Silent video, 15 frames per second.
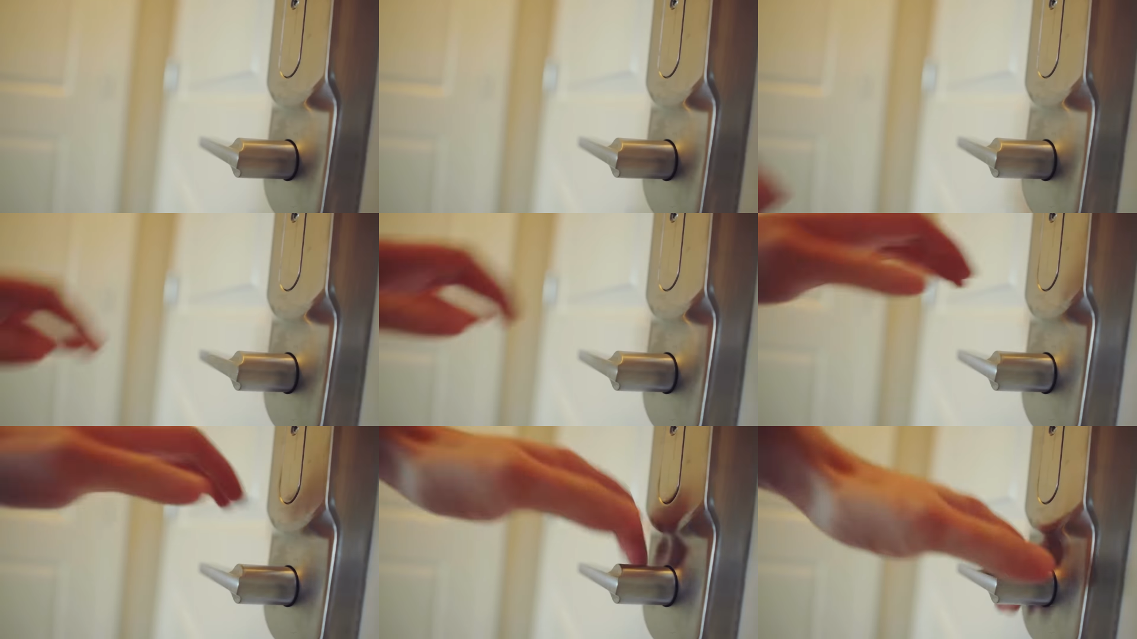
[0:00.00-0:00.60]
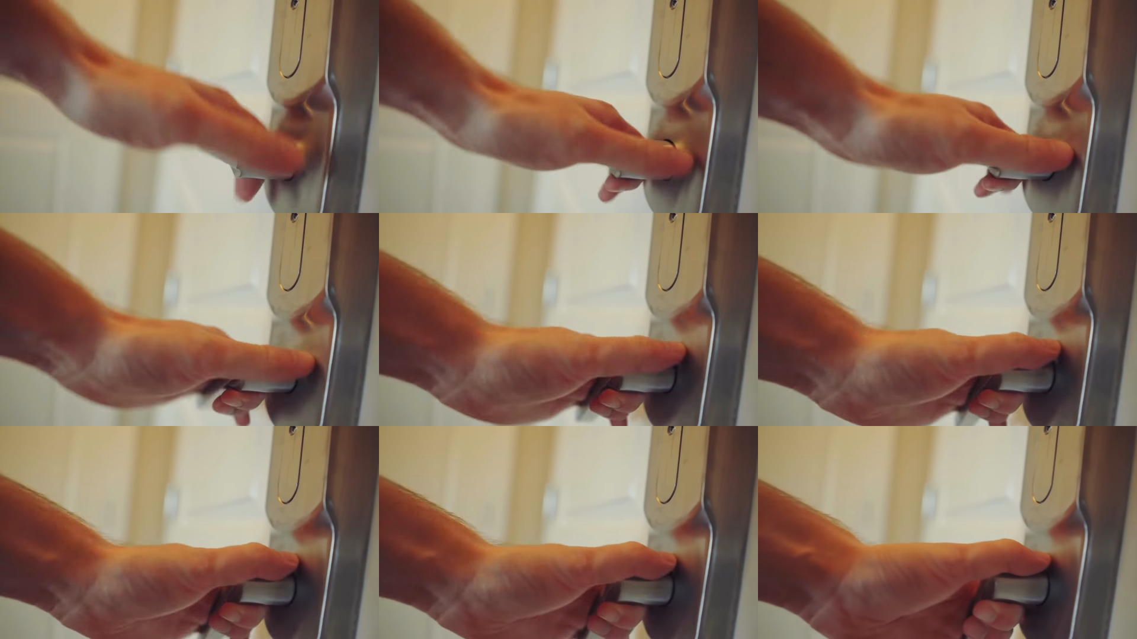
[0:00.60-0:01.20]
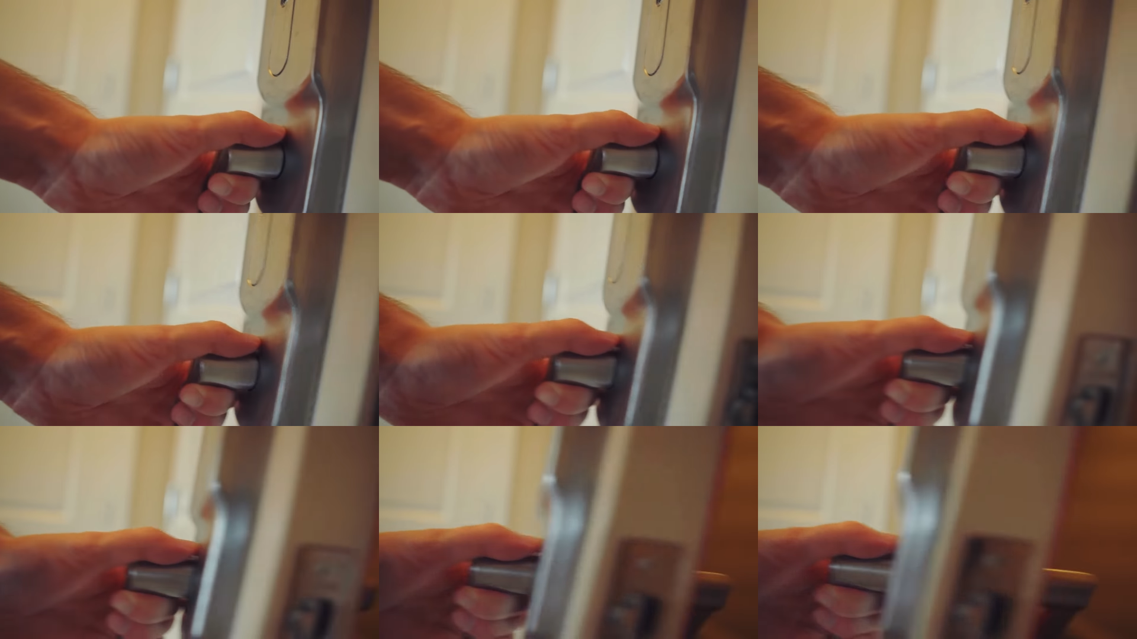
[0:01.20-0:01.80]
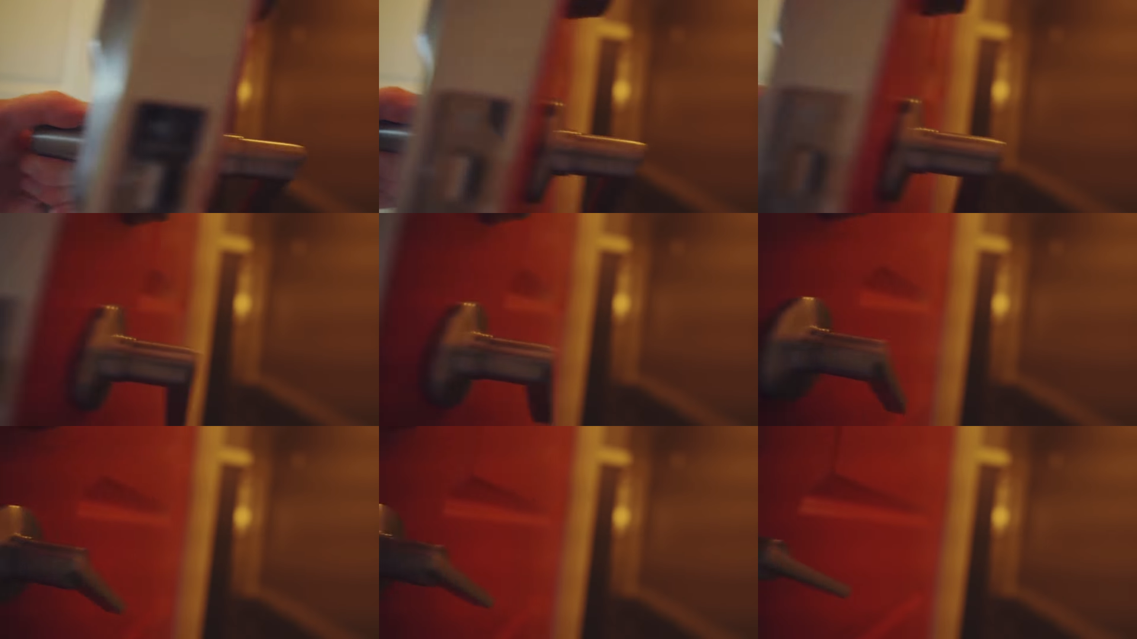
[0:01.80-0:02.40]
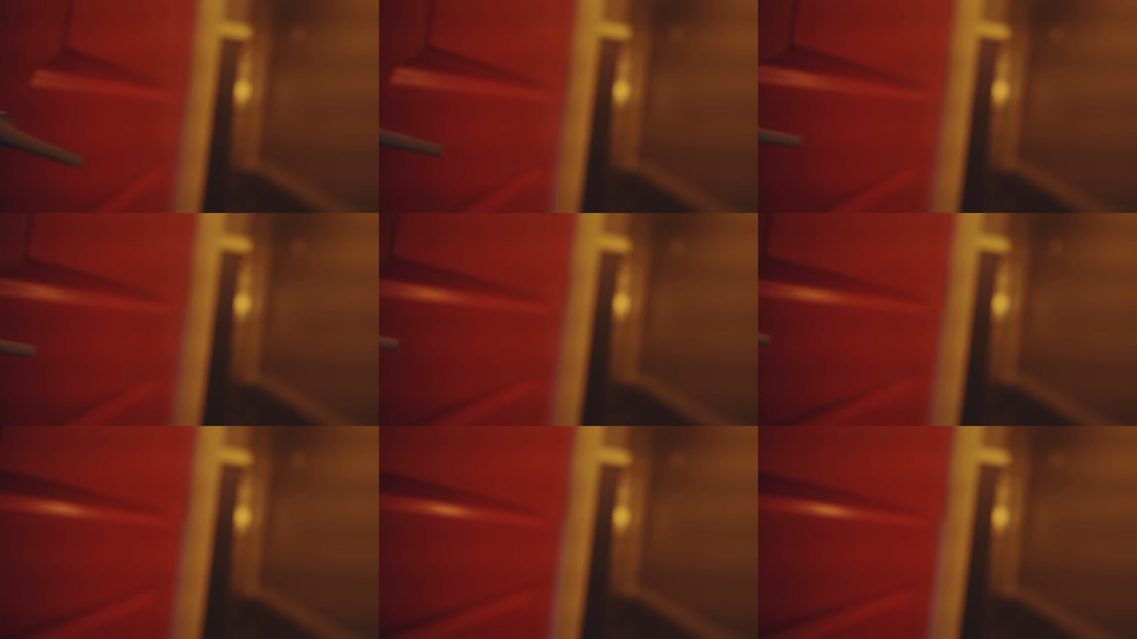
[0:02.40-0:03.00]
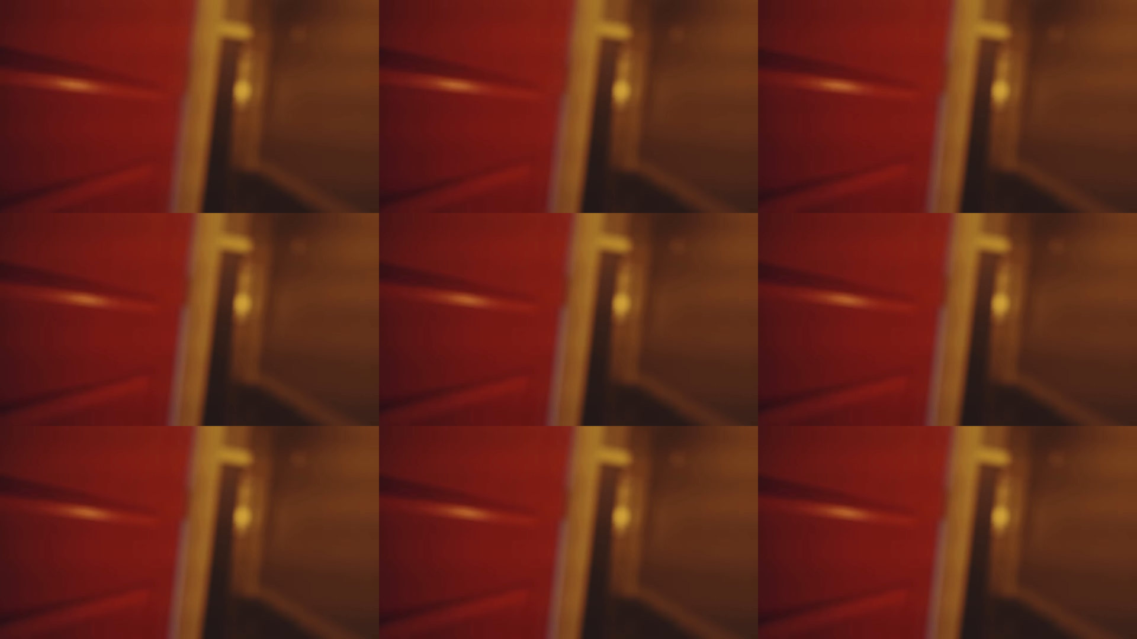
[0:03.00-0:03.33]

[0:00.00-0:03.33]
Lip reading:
Nobody's mouth can be seen.